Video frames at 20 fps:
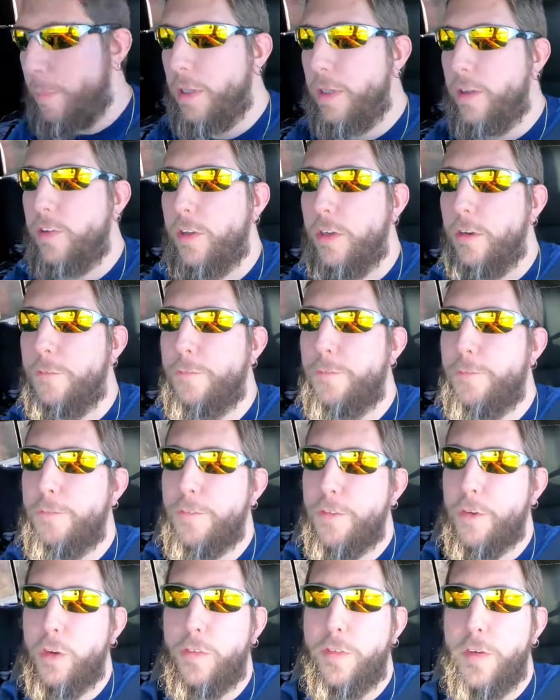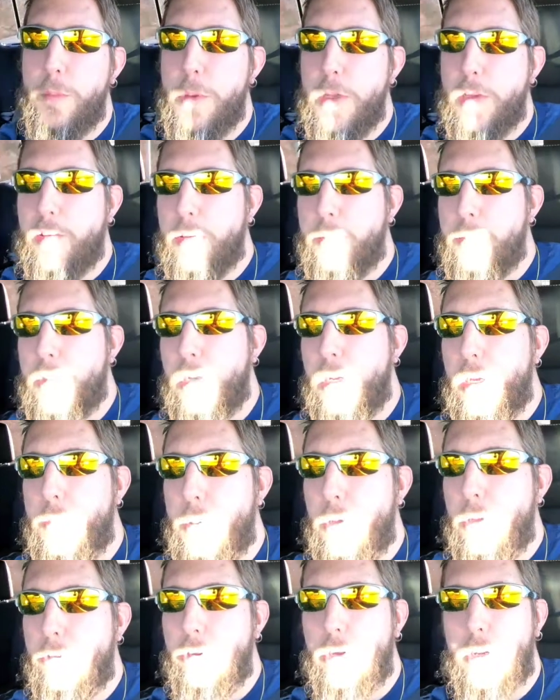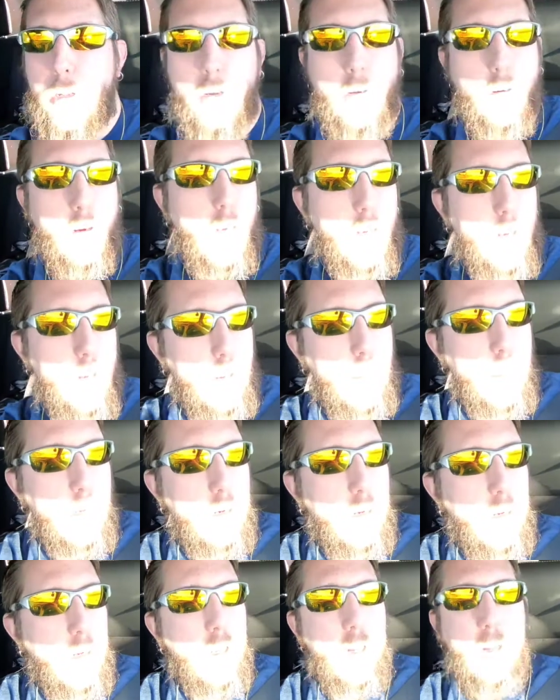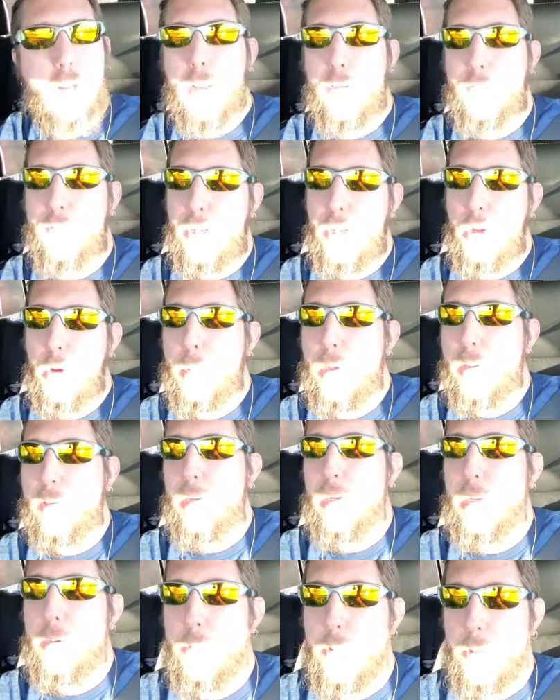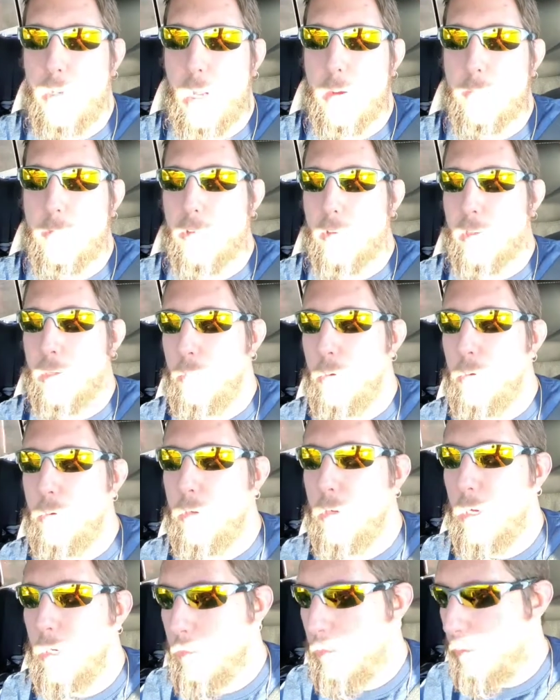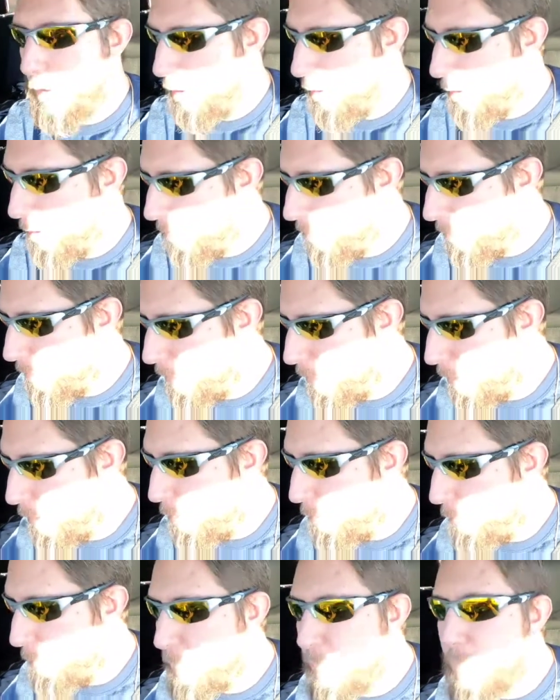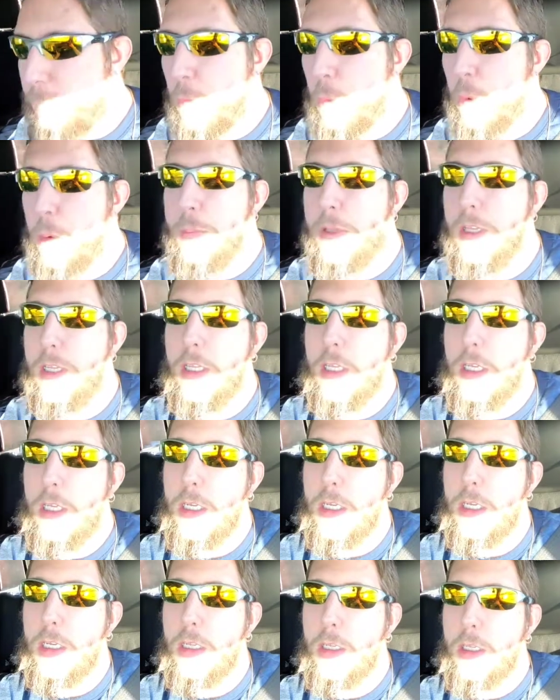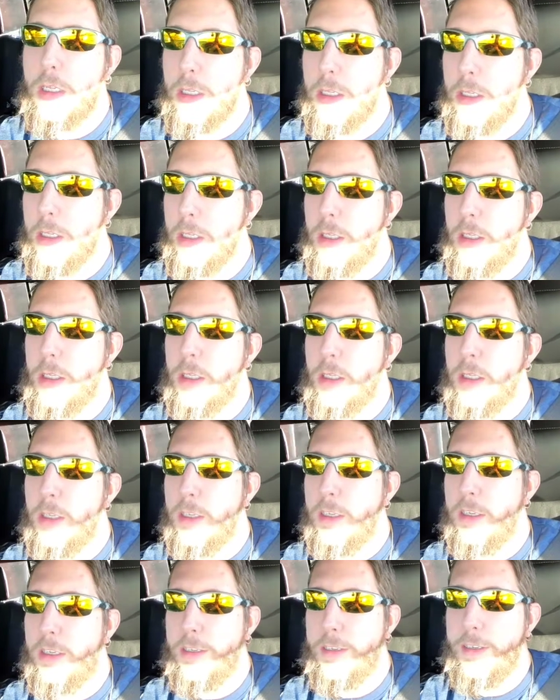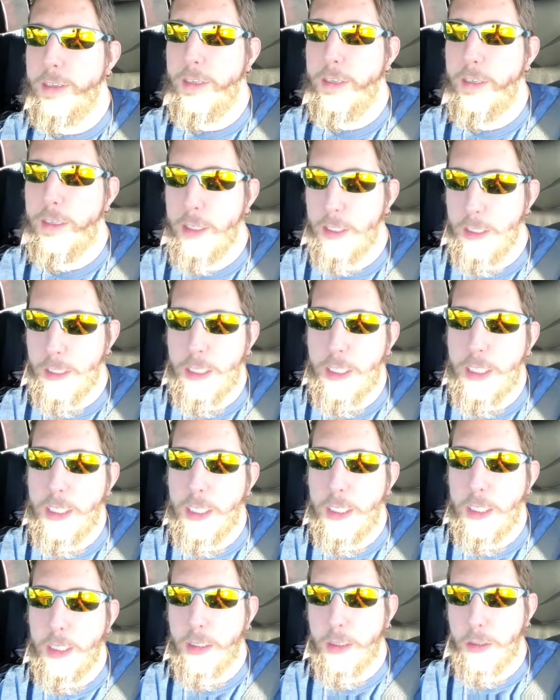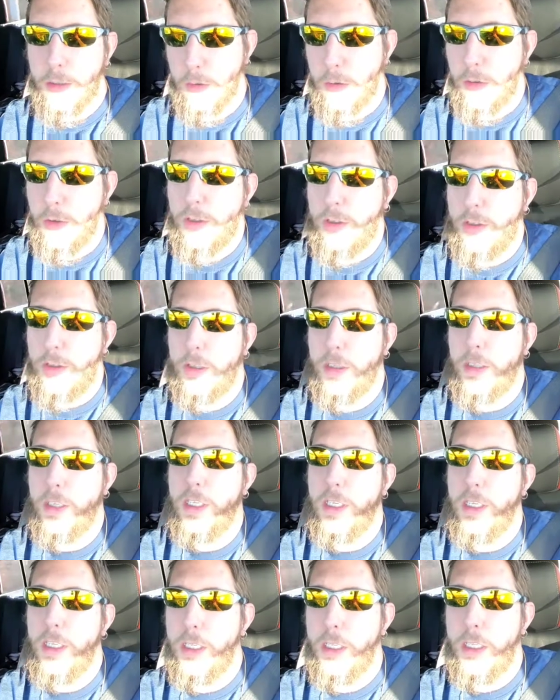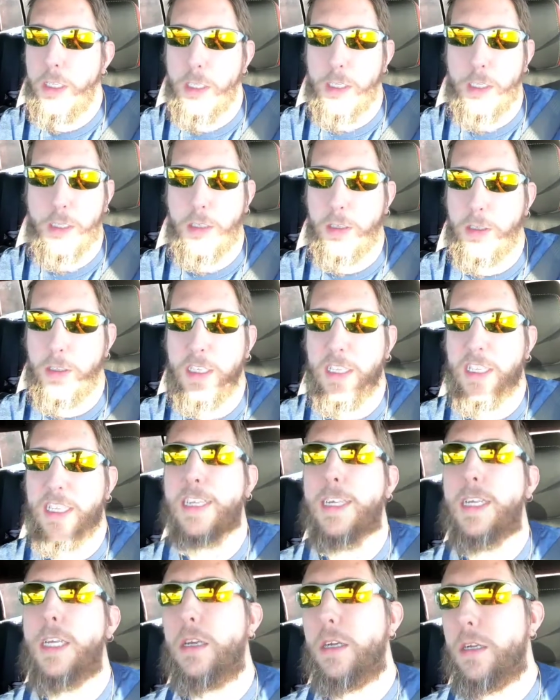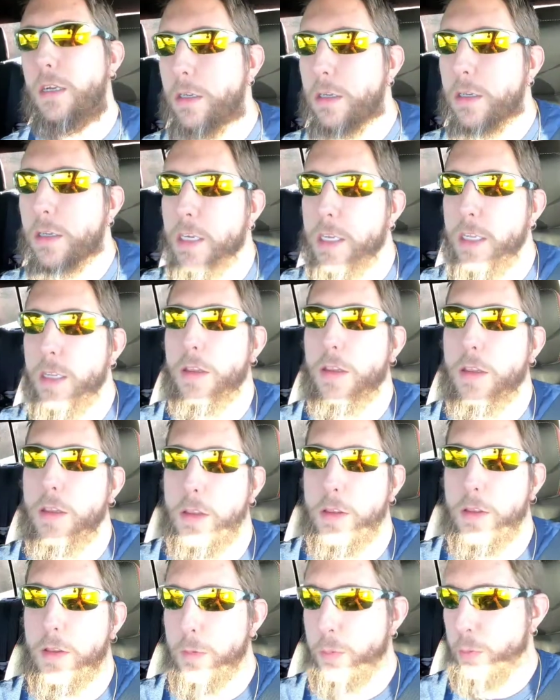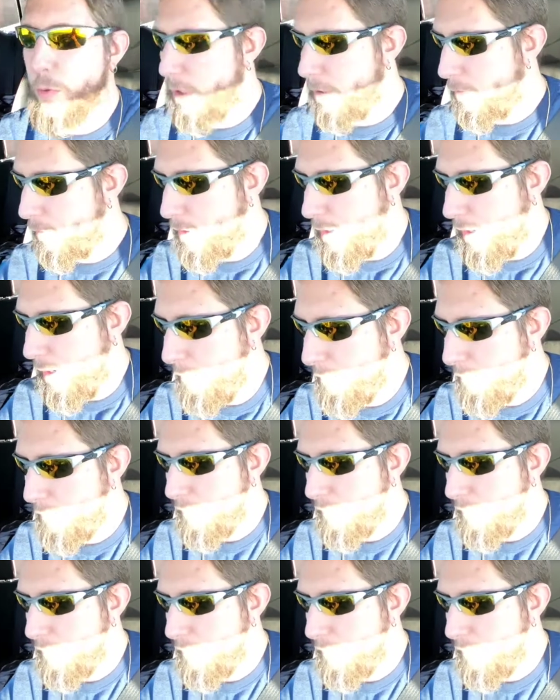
my list here, so if I mess something up, I'll try to correct it later. If I don't mess it up, then obviously I won't correct it later. Formula D or DE, I don't know how you pronounce that.